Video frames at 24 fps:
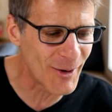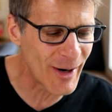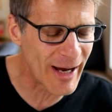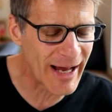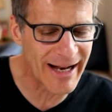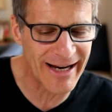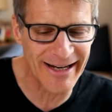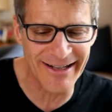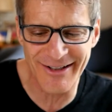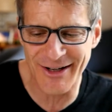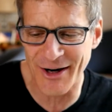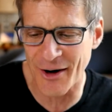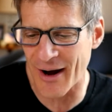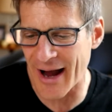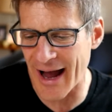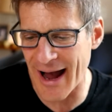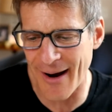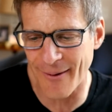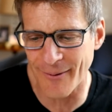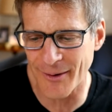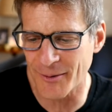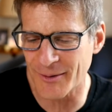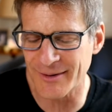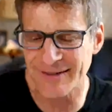And, you know,
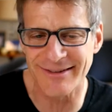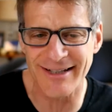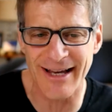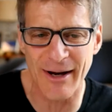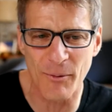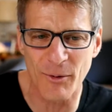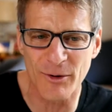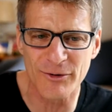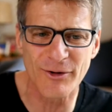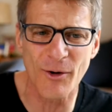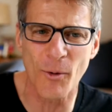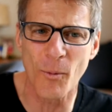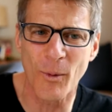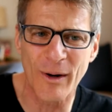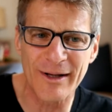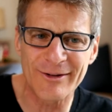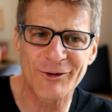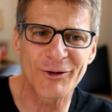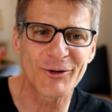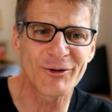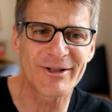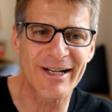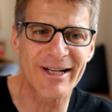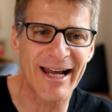Howie would say, well, so what's
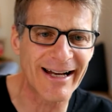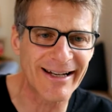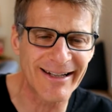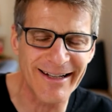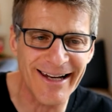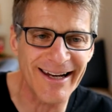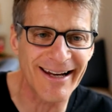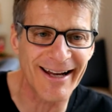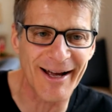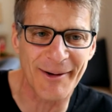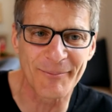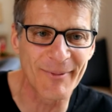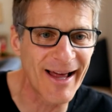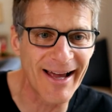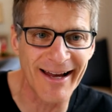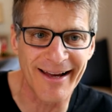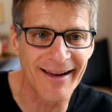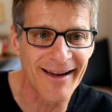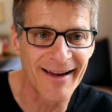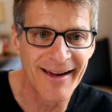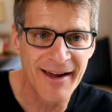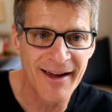your technique? I'm like,